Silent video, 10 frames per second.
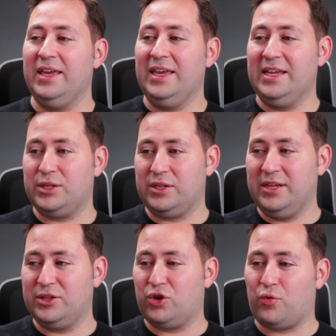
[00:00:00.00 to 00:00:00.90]

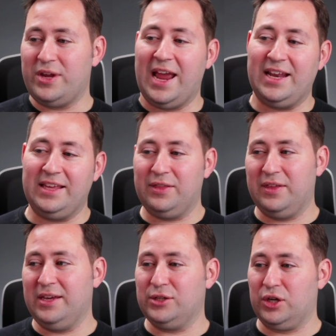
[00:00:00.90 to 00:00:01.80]
it's creating
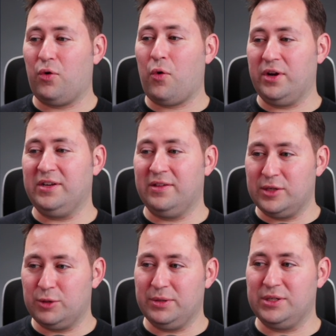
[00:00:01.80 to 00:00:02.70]
things according to the
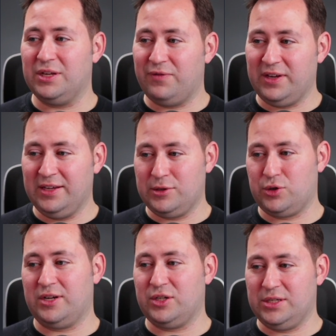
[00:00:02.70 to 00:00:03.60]
specific
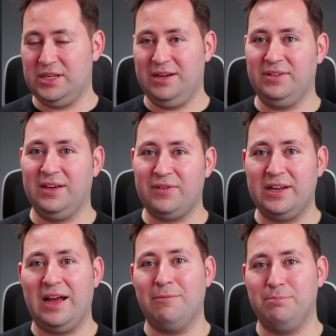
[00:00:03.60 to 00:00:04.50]
instructions that I've given
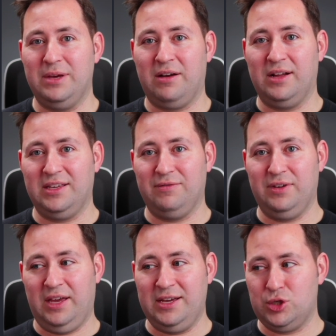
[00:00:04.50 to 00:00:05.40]
it. I'm big on
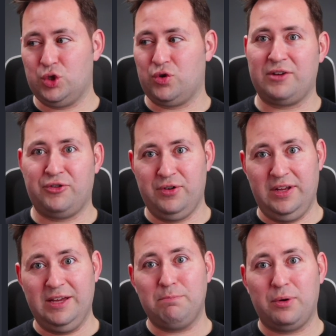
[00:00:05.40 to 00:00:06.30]
giving a structured
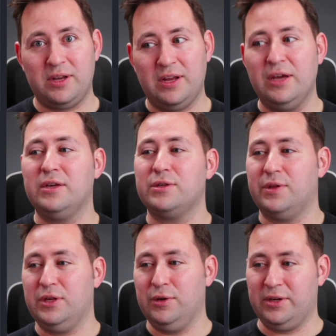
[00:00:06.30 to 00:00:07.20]
input
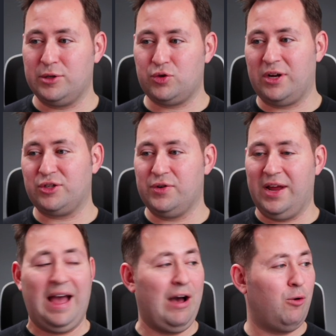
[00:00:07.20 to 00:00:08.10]
so that you get a
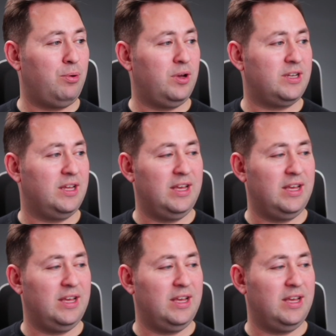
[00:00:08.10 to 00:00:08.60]
structured output.